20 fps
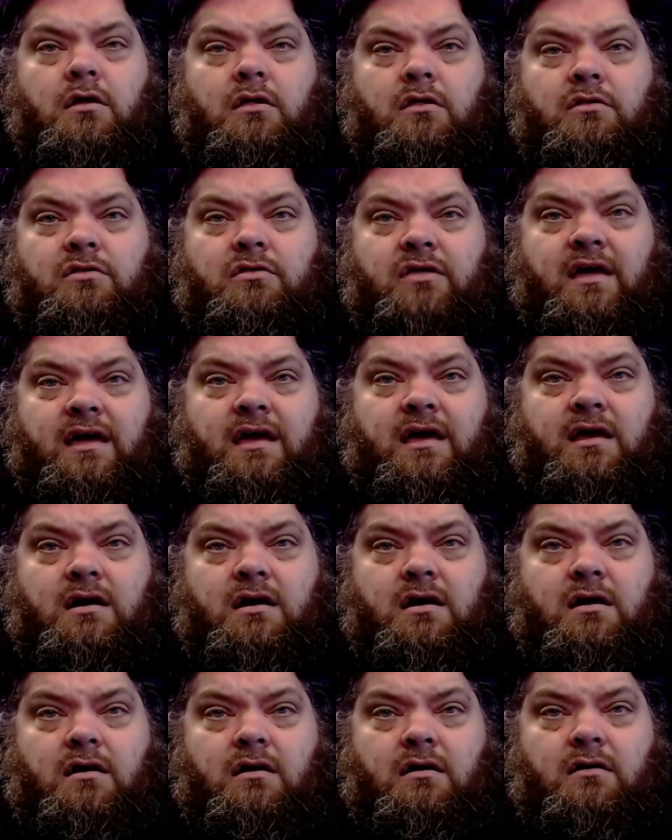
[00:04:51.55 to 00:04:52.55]

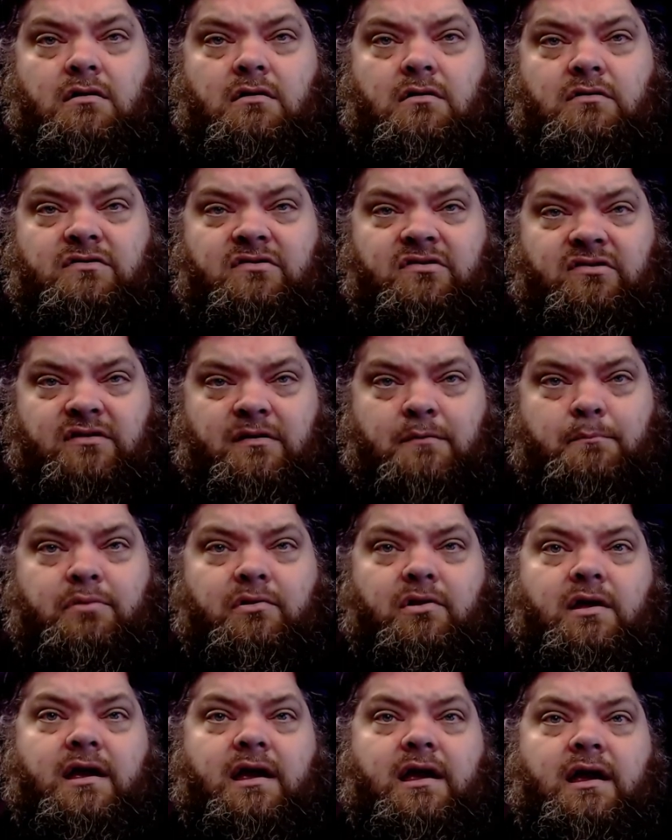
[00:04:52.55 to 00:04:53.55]
then
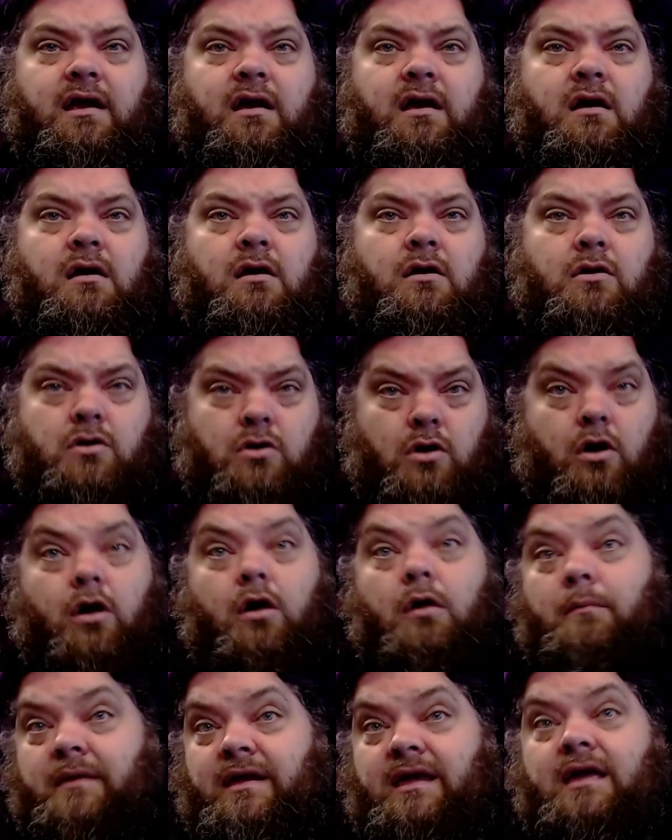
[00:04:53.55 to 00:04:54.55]
simply
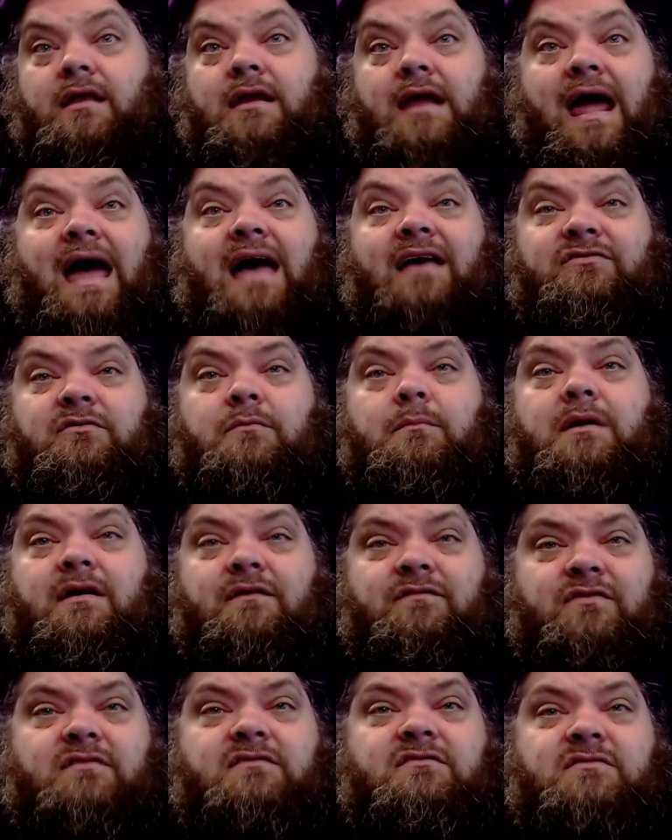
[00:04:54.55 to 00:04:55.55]
call me and ask me
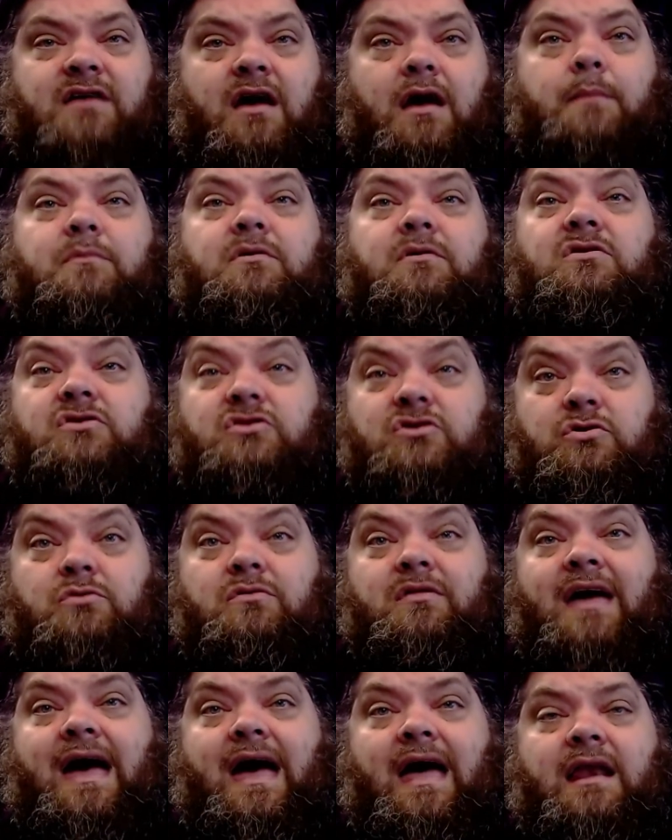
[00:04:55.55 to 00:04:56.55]
if it's time to do
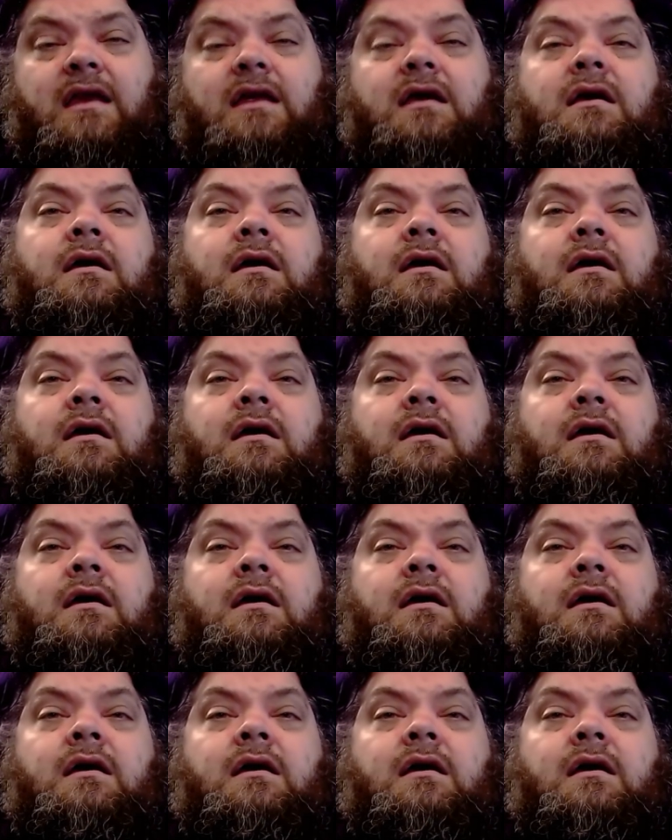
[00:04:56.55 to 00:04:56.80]
that.